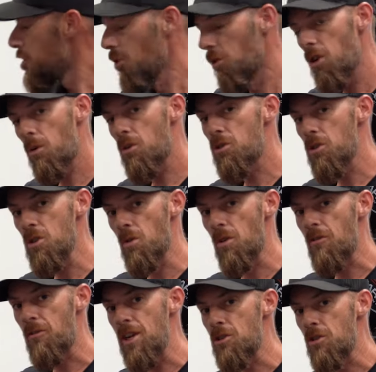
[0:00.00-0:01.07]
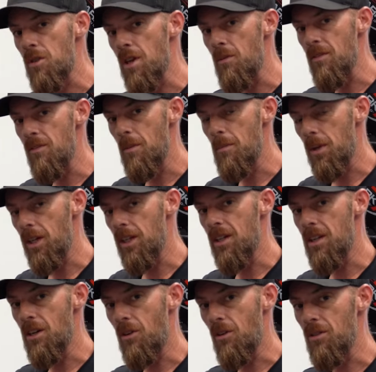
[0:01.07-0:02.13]
You'll notice a newer feature that we've implemented
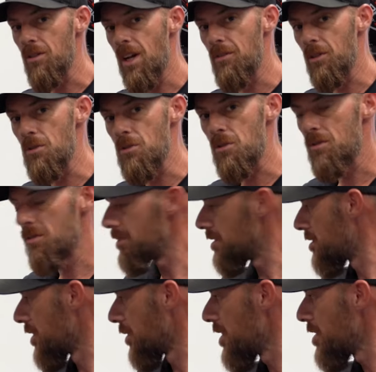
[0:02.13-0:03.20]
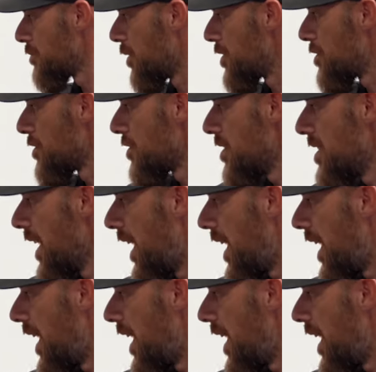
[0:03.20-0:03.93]
in our Evolution series, which is the